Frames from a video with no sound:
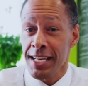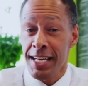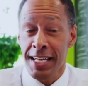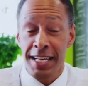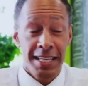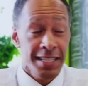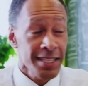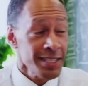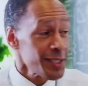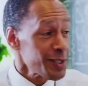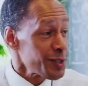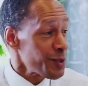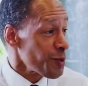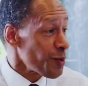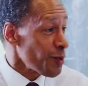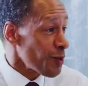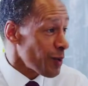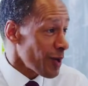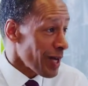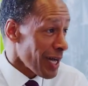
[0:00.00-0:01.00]

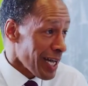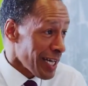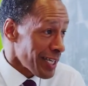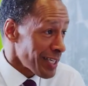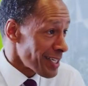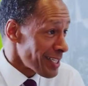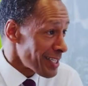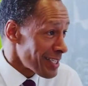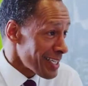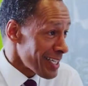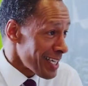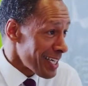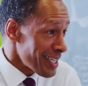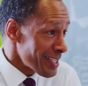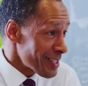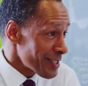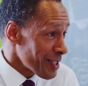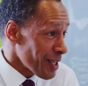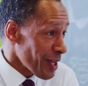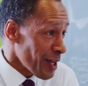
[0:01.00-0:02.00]
first and role
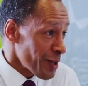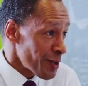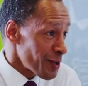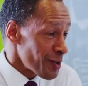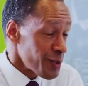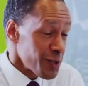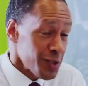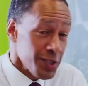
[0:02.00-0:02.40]
model,